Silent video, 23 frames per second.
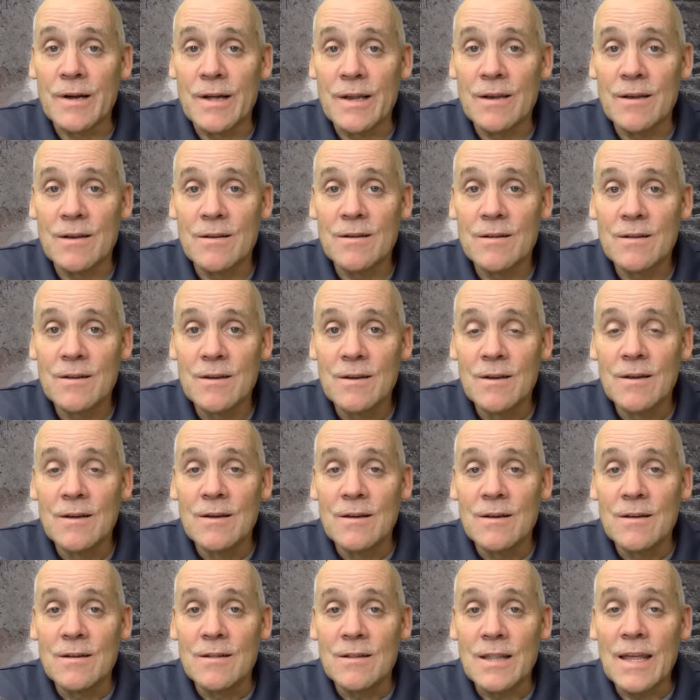in
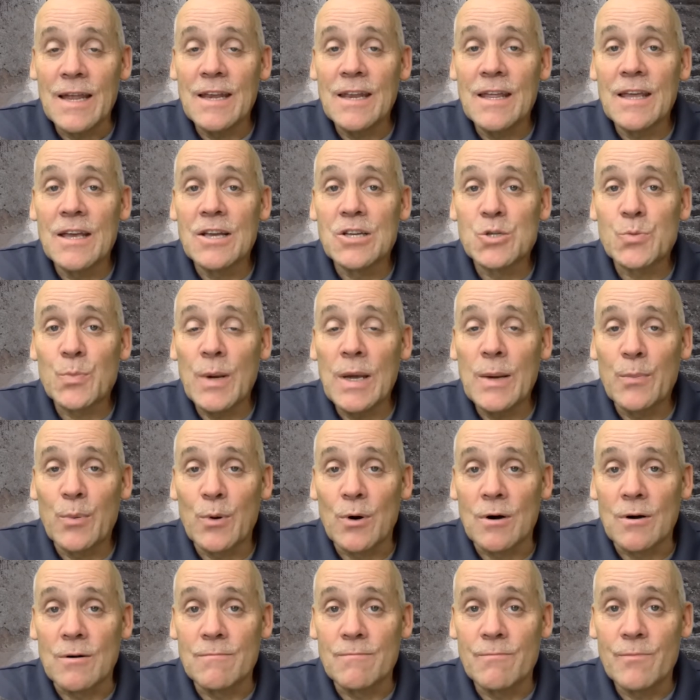leading his
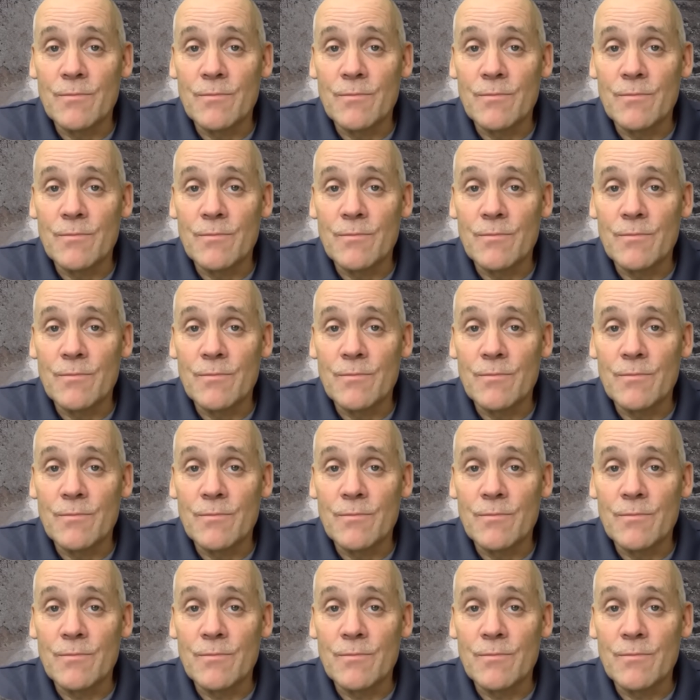people